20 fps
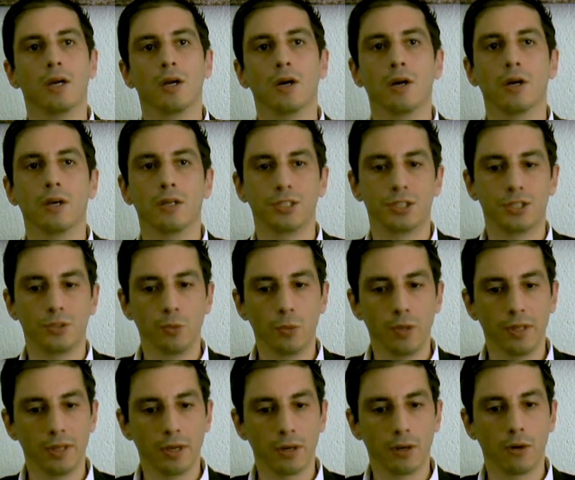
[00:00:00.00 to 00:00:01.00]
uh,
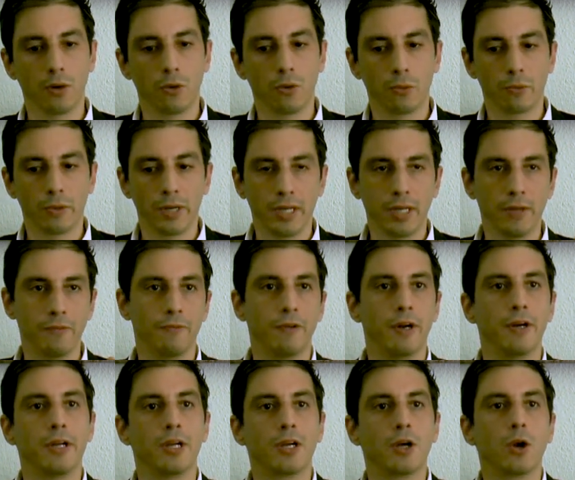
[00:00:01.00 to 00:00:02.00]
with an already
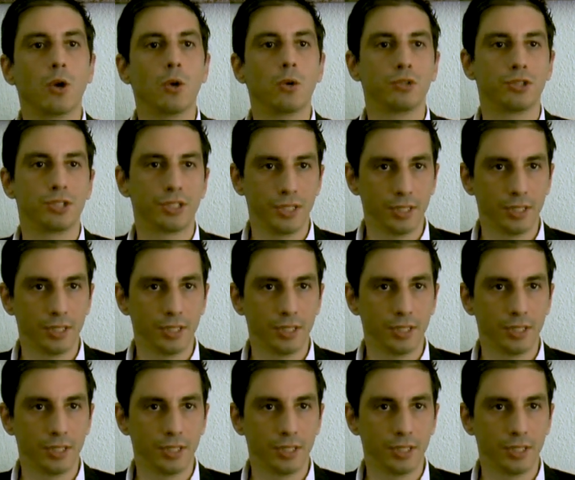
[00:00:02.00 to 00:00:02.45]
very closed